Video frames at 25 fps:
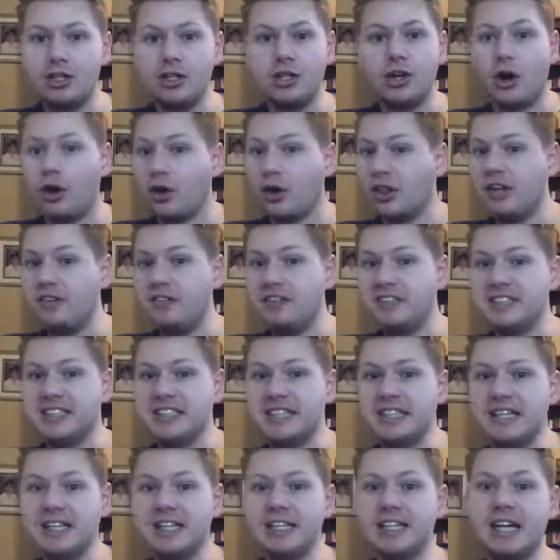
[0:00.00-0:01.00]
Are they
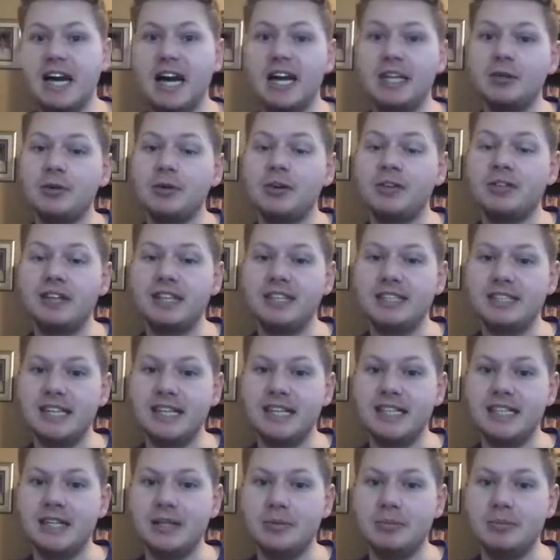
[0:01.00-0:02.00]
visiting it? I don't have that
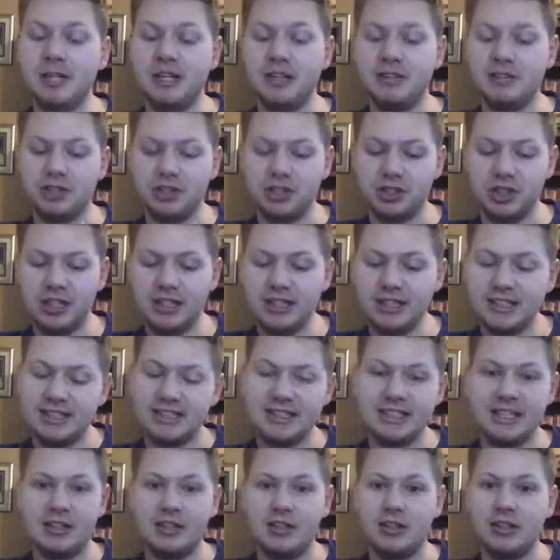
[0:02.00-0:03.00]
data, but if you're trying to
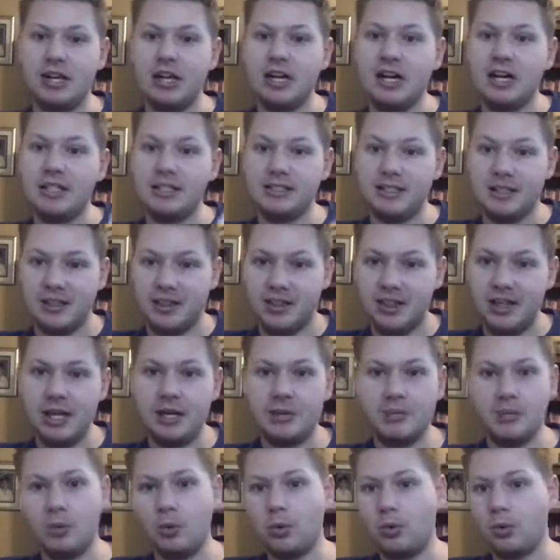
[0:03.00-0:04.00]
sell to
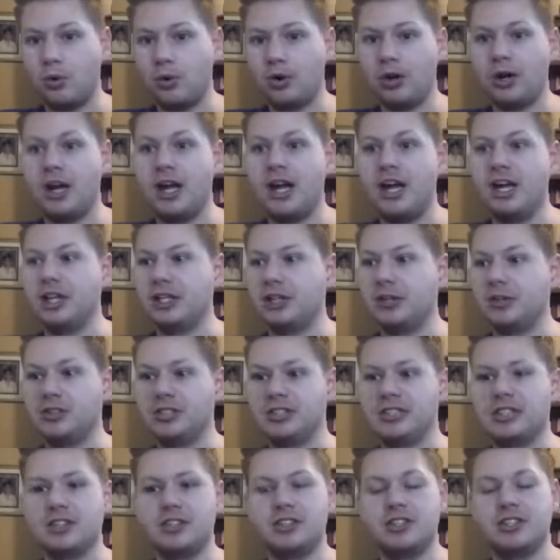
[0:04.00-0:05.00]
them, or
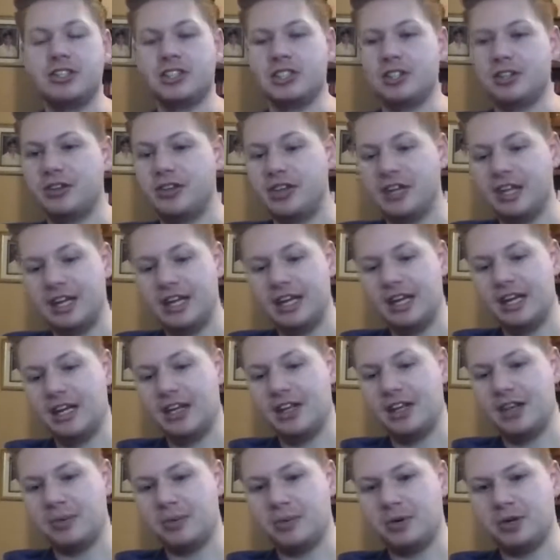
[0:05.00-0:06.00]
sell to the
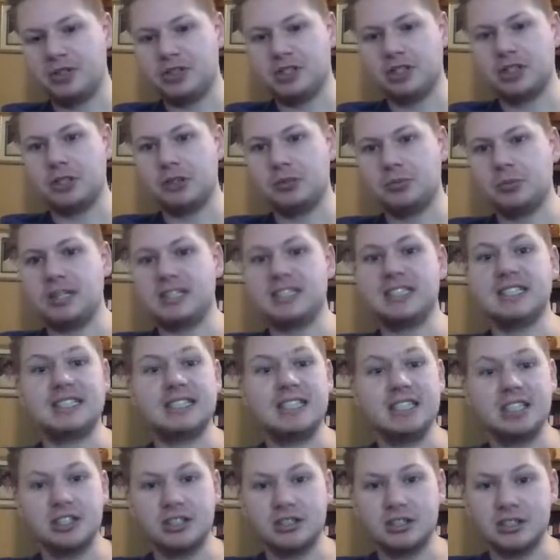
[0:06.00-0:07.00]
person who makes
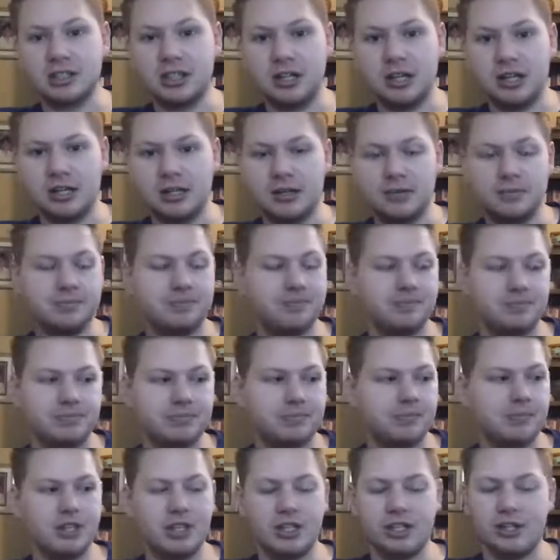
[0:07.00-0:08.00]
decisions,
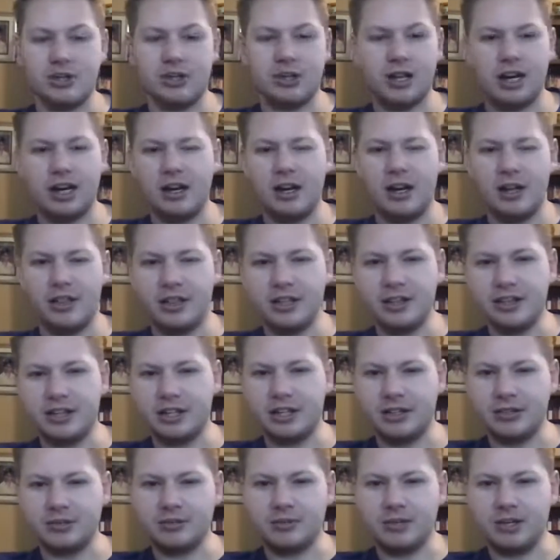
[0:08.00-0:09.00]
I think
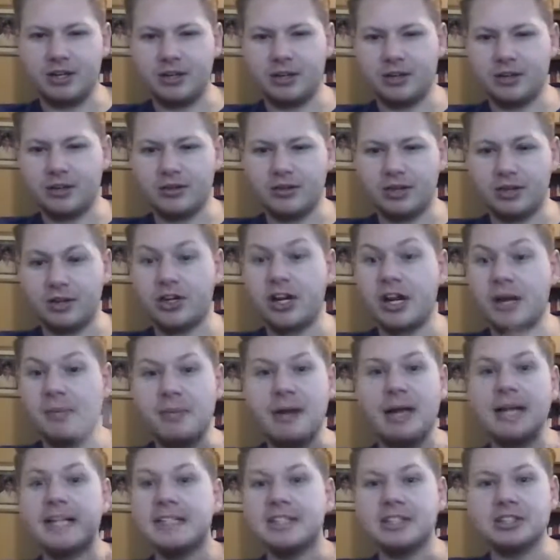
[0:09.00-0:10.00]
they're
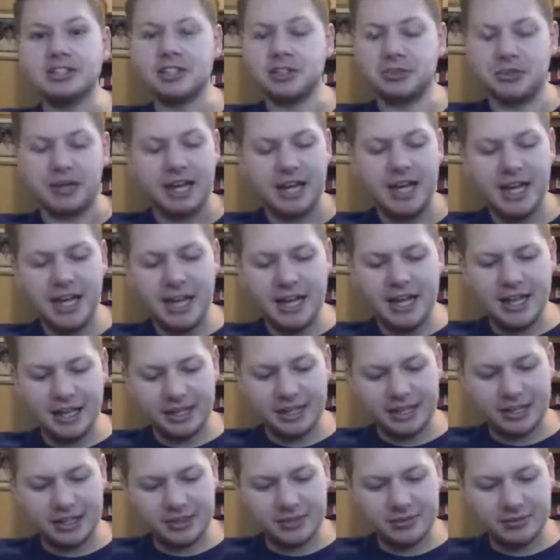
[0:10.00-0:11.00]
commanders, right?
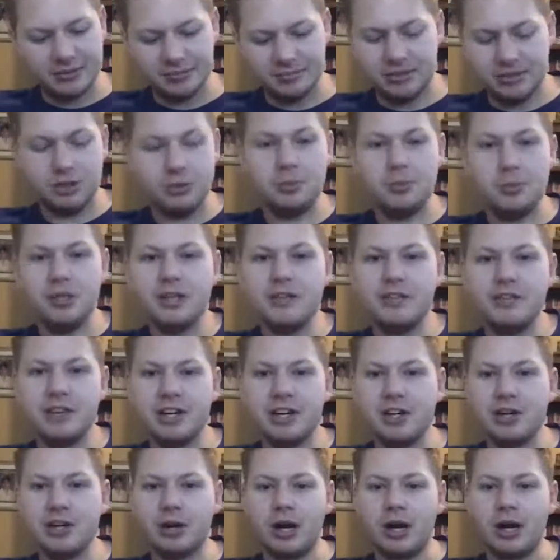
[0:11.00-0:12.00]
Like, you want to
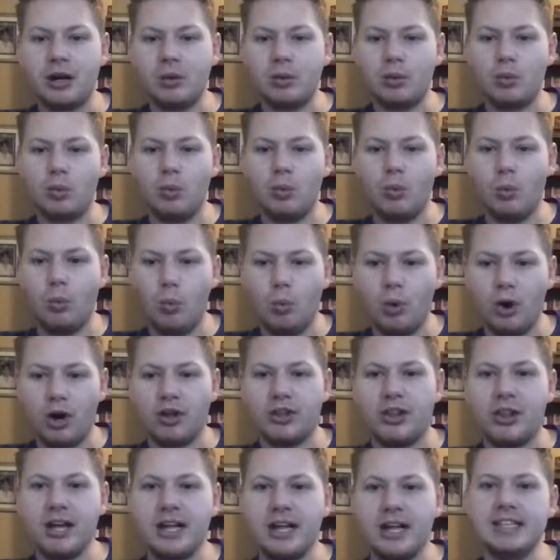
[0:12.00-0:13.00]
figure out where
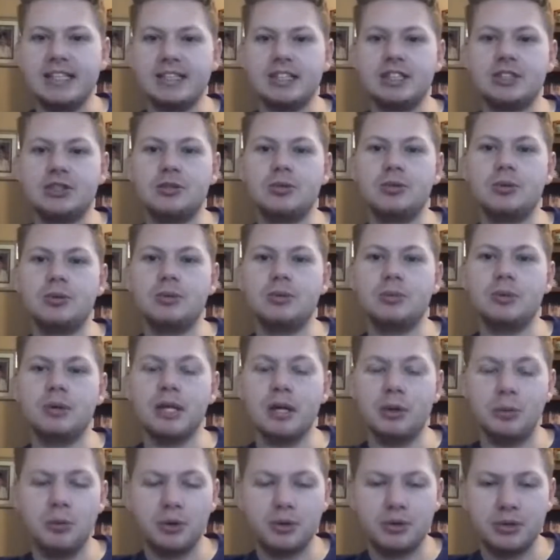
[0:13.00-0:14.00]
that is. So when
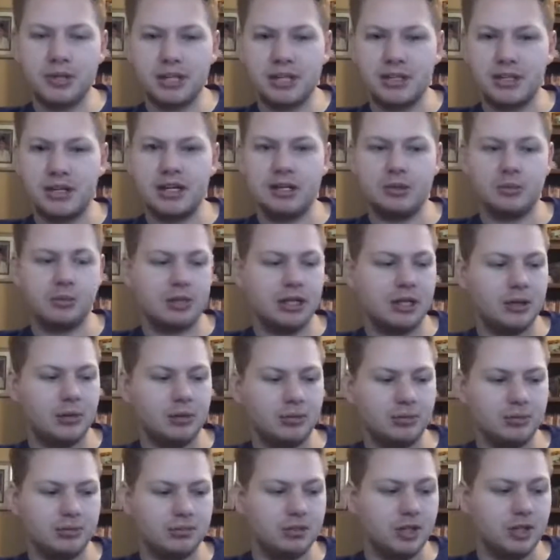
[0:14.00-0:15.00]
I work with the client, when I
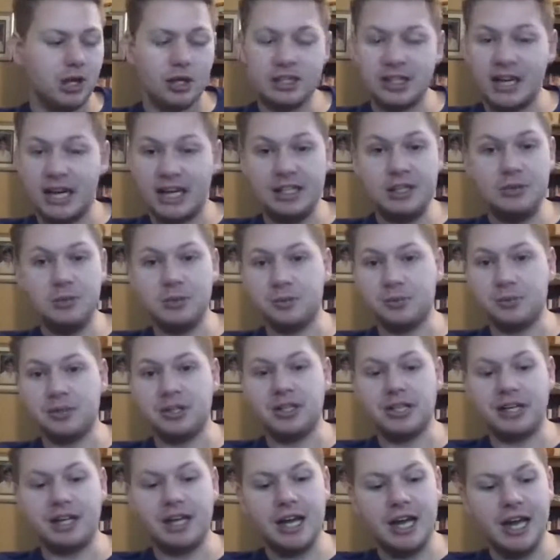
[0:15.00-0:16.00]
talk to anyone
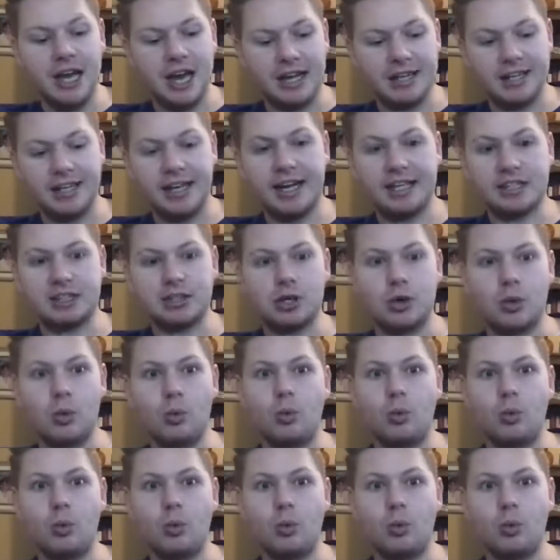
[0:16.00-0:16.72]
really, and they ask,